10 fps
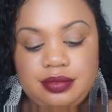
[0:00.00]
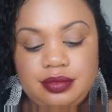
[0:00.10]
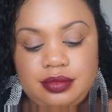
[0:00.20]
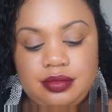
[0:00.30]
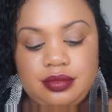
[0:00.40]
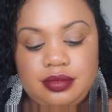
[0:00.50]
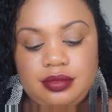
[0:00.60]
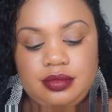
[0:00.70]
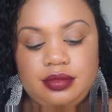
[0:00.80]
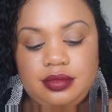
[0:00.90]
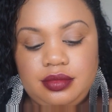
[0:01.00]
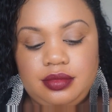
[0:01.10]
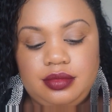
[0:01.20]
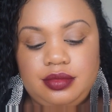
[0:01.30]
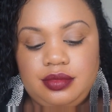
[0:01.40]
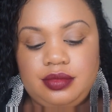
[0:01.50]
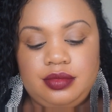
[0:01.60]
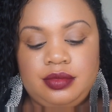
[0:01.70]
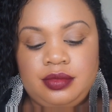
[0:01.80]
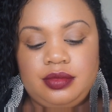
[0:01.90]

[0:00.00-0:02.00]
No one is speaking in this clip.